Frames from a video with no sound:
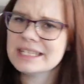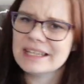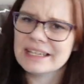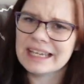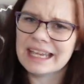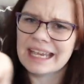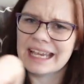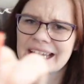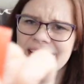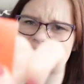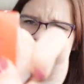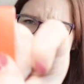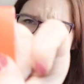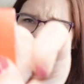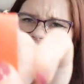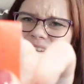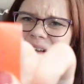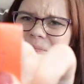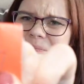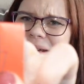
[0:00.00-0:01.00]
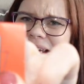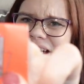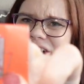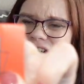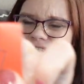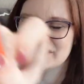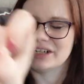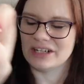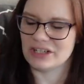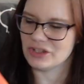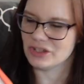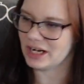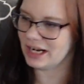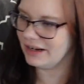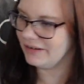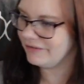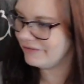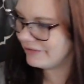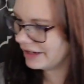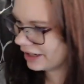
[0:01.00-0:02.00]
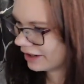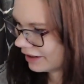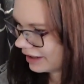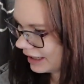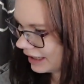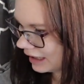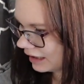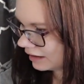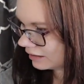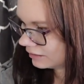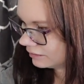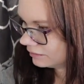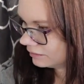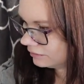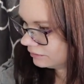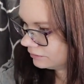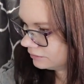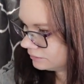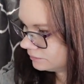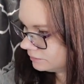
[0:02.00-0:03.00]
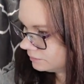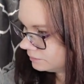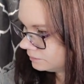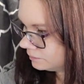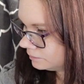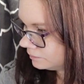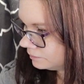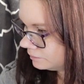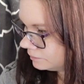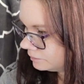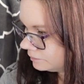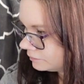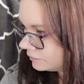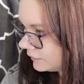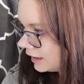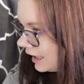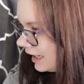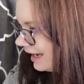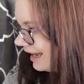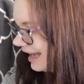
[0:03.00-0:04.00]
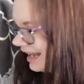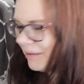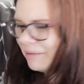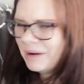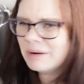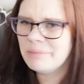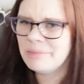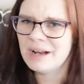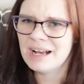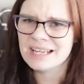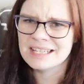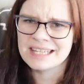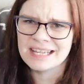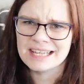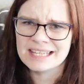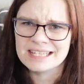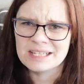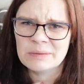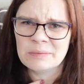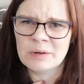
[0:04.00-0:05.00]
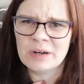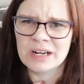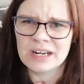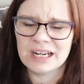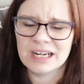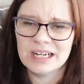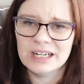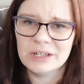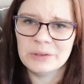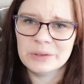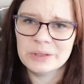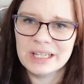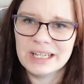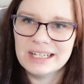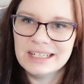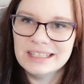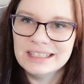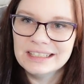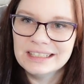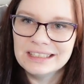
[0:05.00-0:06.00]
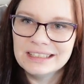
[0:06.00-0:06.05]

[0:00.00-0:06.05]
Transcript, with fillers: looking at this little picture to try and figure it out. And I'm gonna pause and get some water, hold on.